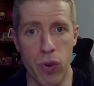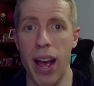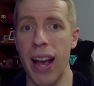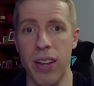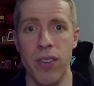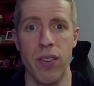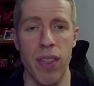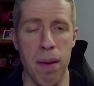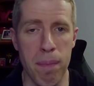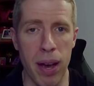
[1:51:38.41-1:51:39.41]
tracks
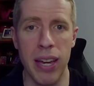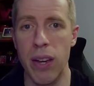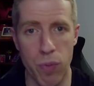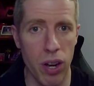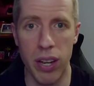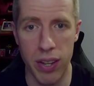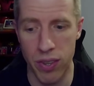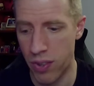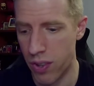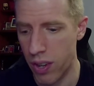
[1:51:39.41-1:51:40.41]
that Mikey
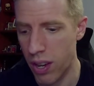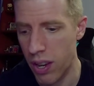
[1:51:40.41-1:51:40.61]
Rukus